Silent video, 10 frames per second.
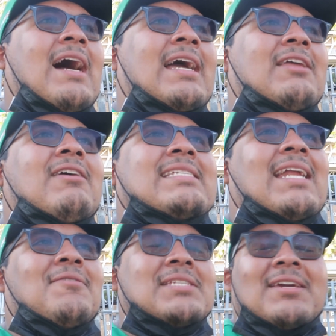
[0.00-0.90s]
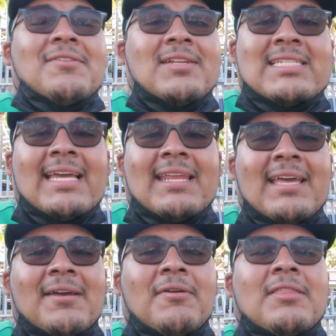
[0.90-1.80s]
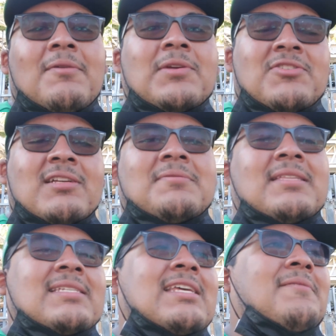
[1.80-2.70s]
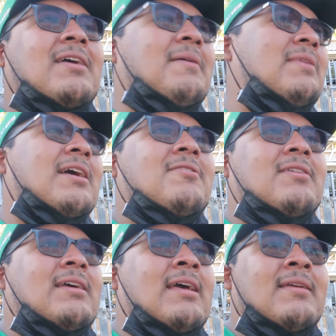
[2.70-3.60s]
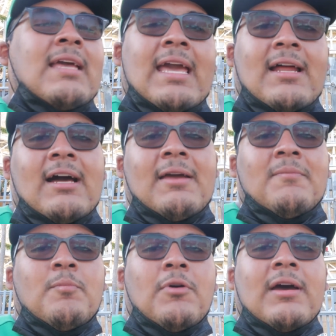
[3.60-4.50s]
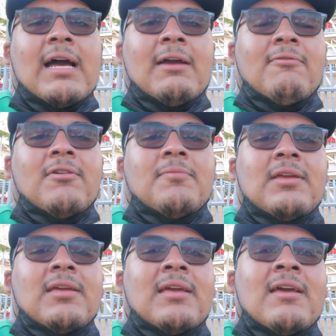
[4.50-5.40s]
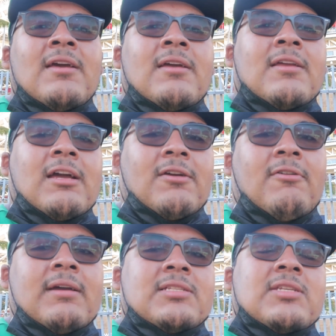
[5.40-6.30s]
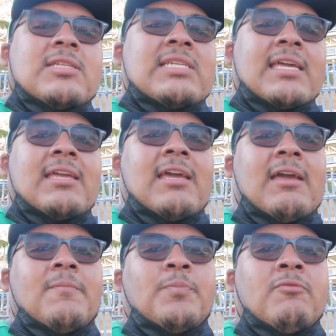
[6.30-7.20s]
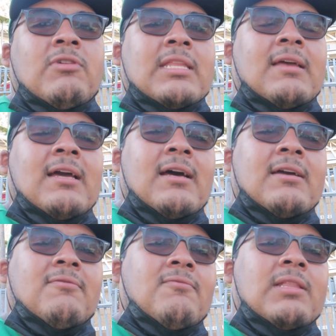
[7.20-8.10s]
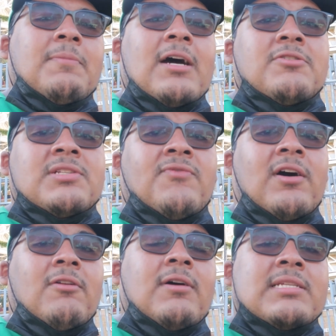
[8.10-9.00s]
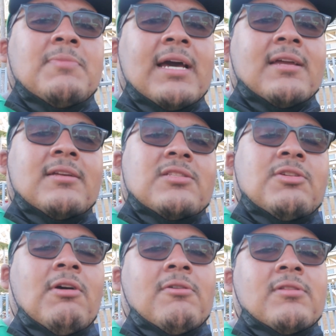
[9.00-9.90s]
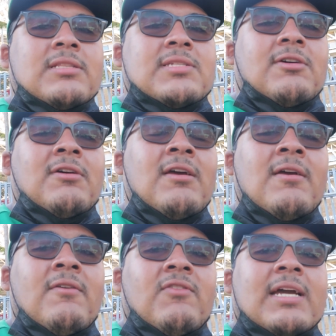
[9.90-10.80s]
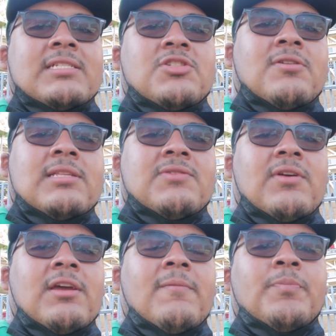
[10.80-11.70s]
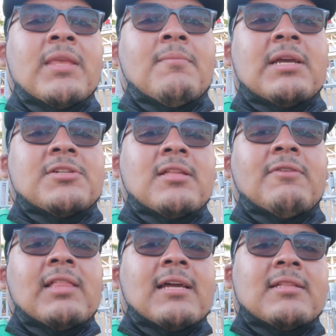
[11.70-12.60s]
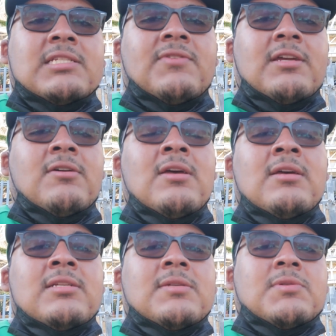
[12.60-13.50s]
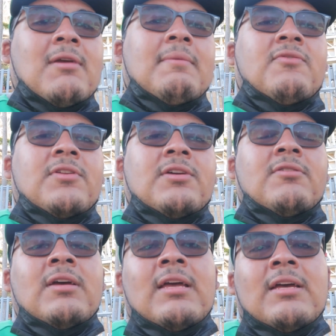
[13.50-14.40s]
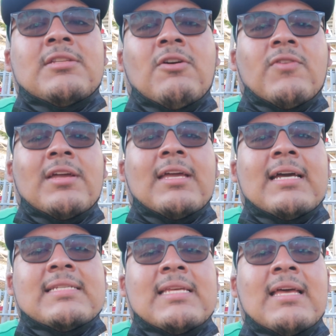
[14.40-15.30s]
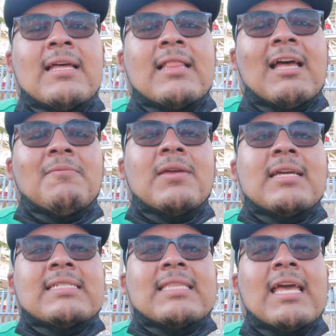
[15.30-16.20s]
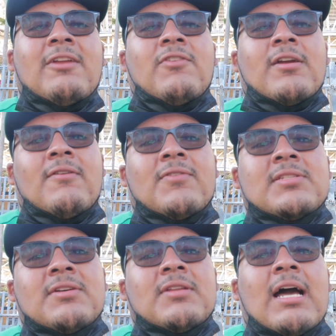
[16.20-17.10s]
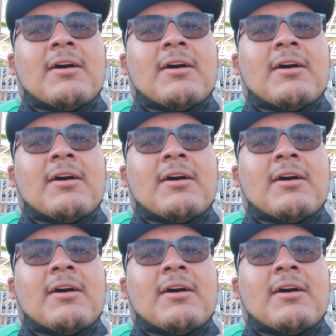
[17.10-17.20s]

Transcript: I know I said I wasn't gonna go to San Diego either, but trust me, this time I'm not going to Anaheim, but I will be going to the second game when the uh, when the Padres follow us back to Oakland. So if you guys enjoyed this video, make sure to leave a like on this video, subscribe if you're new. Don't forget, guys, life begins at the end of your comfort zone.